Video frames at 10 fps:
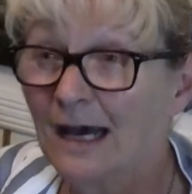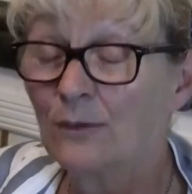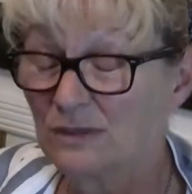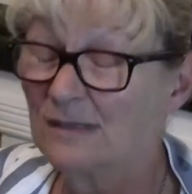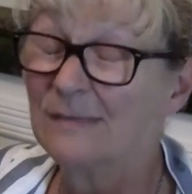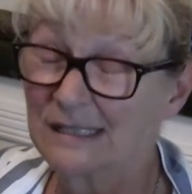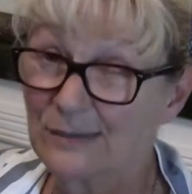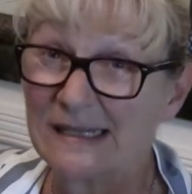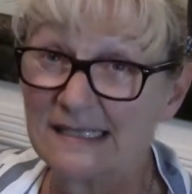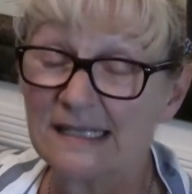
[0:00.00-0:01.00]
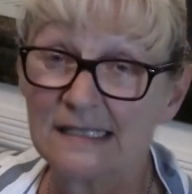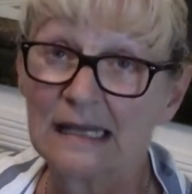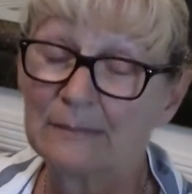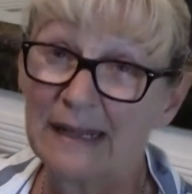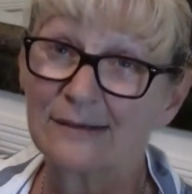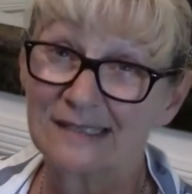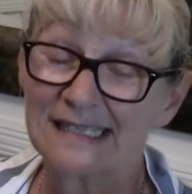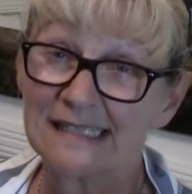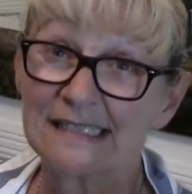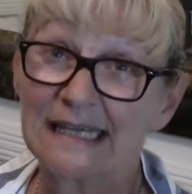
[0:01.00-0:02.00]
I was in my 20s. I'm now
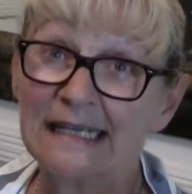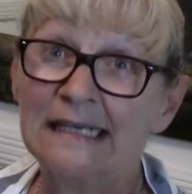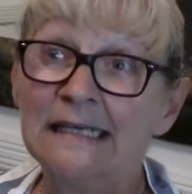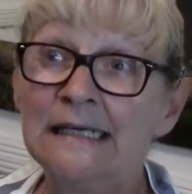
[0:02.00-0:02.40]
60.